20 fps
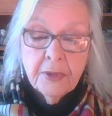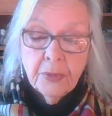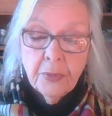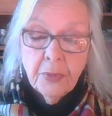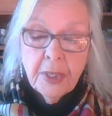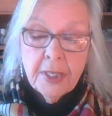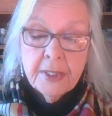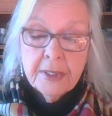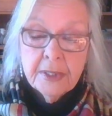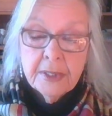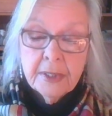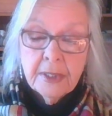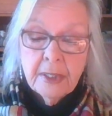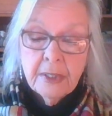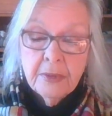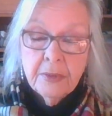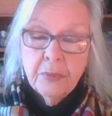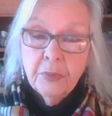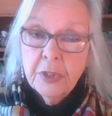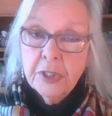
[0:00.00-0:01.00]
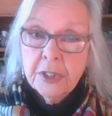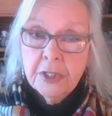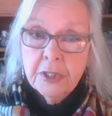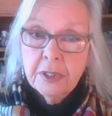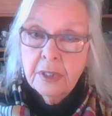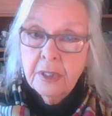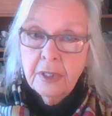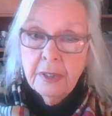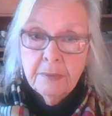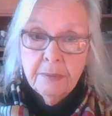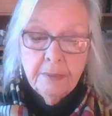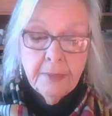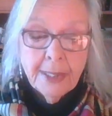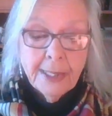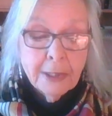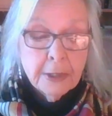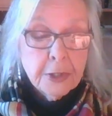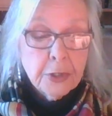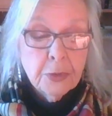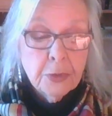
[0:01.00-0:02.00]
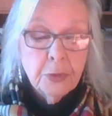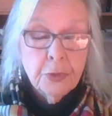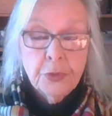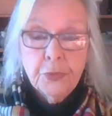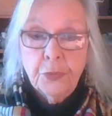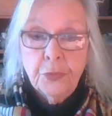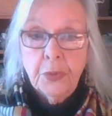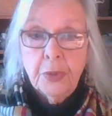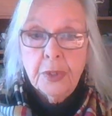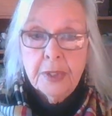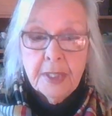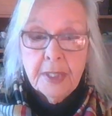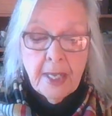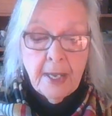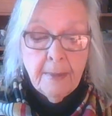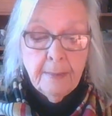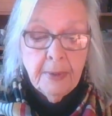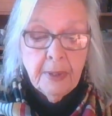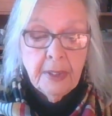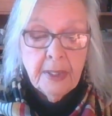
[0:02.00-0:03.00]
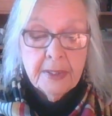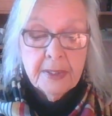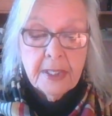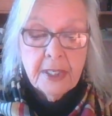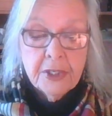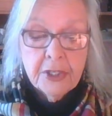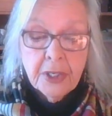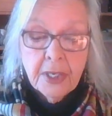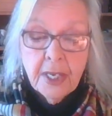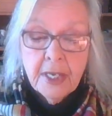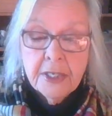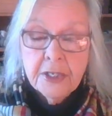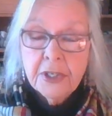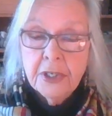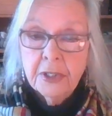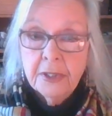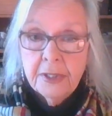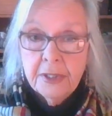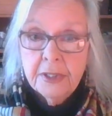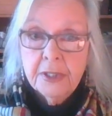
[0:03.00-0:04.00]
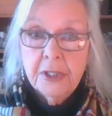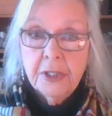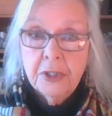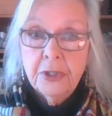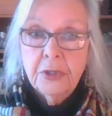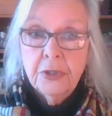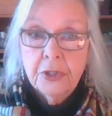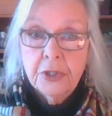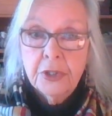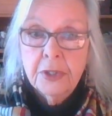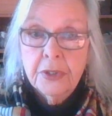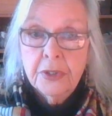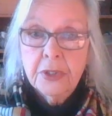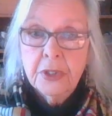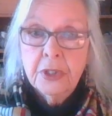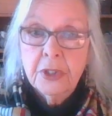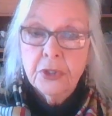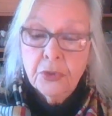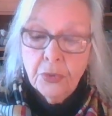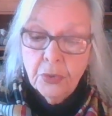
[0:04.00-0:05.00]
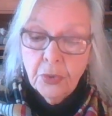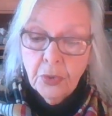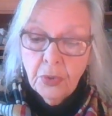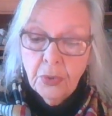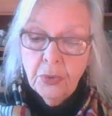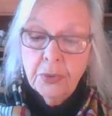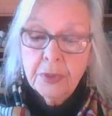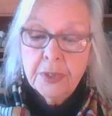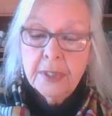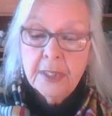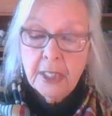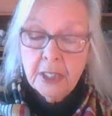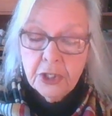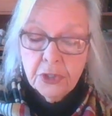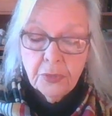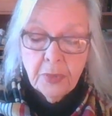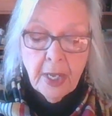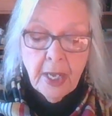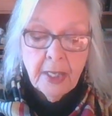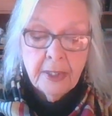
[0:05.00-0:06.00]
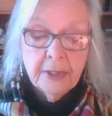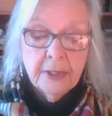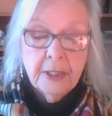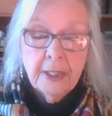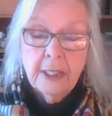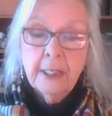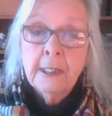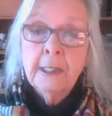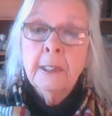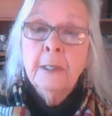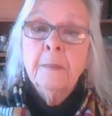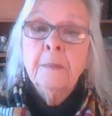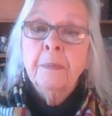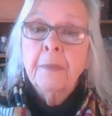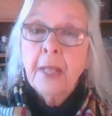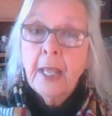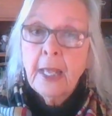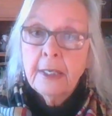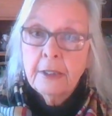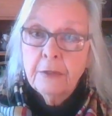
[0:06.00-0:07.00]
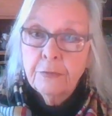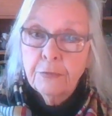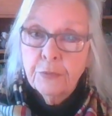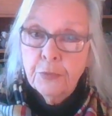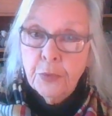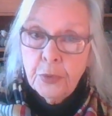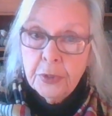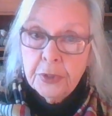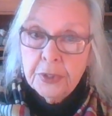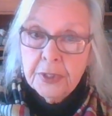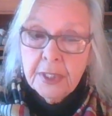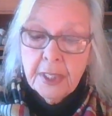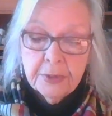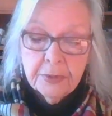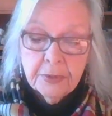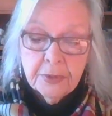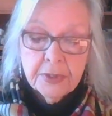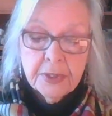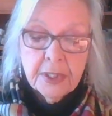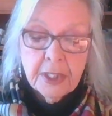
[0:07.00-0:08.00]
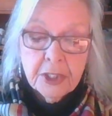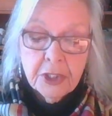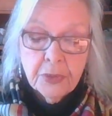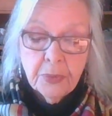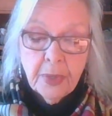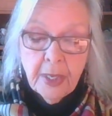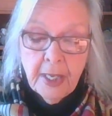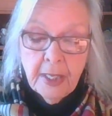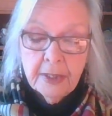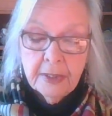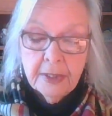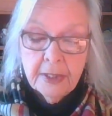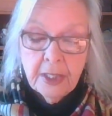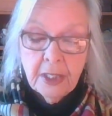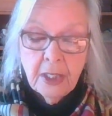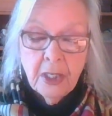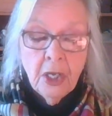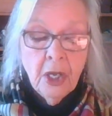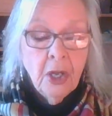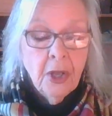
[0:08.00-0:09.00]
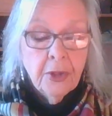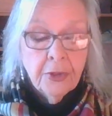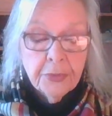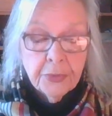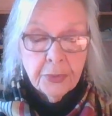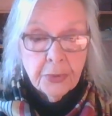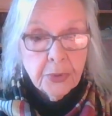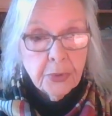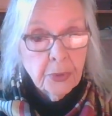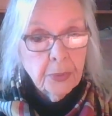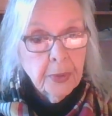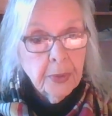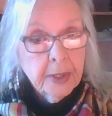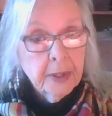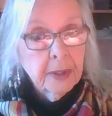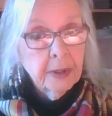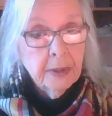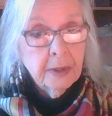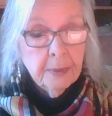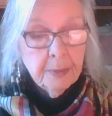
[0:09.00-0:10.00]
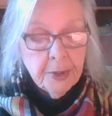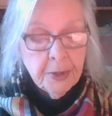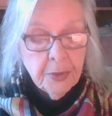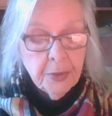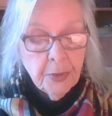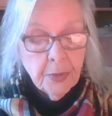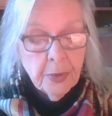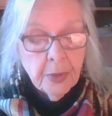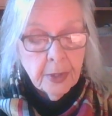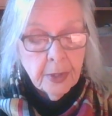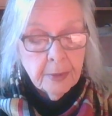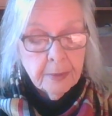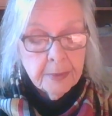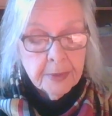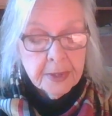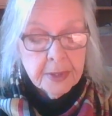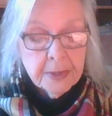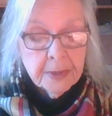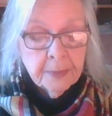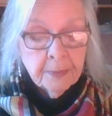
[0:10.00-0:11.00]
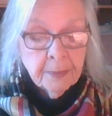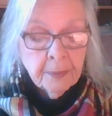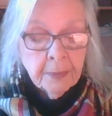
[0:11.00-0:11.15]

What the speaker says: the ways in which middle schools, for example, as educational institutions, control sexuality and enforce heterosexuality through curriculum and norms.